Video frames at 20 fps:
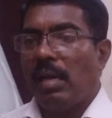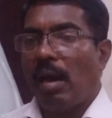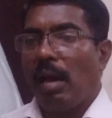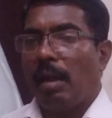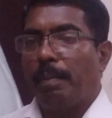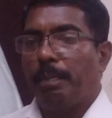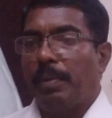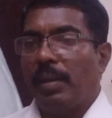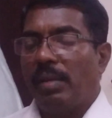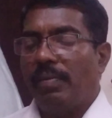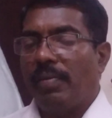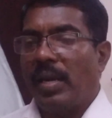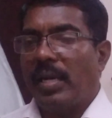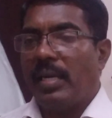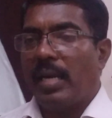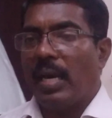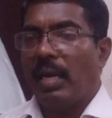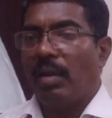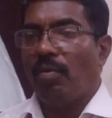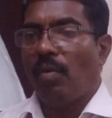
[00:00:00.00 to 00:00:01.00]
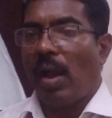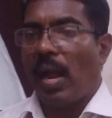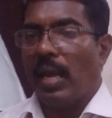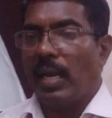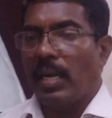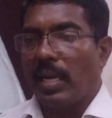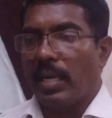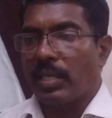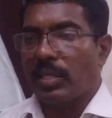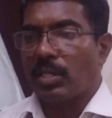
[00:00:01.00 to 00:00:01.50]
or prevented
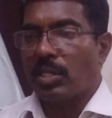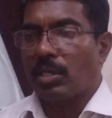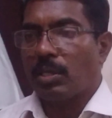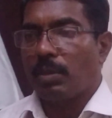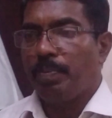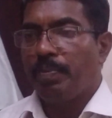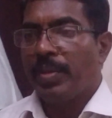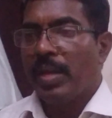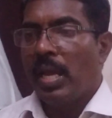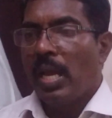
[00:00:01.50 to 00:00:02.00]
violence.